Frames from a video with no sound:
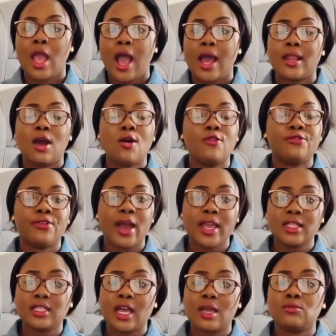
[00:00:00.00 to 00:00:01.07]
and I will
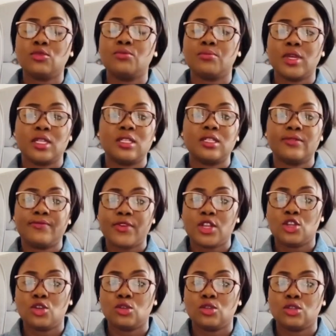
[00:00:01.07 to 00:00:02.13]
find time to make this
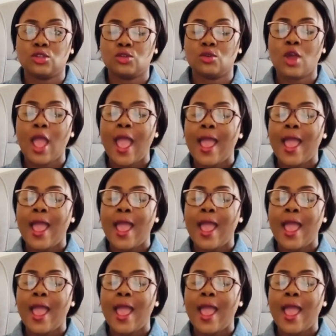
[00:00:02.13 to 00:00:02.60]
video to you.